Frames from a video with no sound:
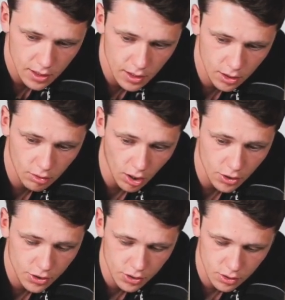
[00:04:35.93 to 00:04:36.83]

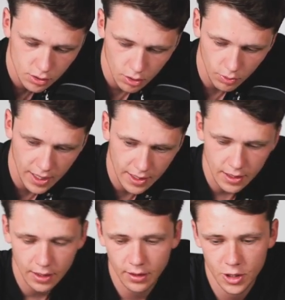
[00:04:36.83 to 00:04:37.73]
across, okay, then
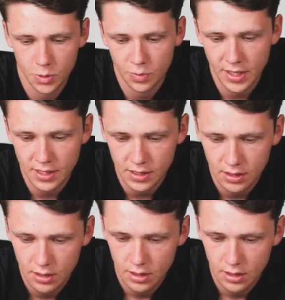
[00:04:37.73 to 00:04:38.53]
they're going to sprint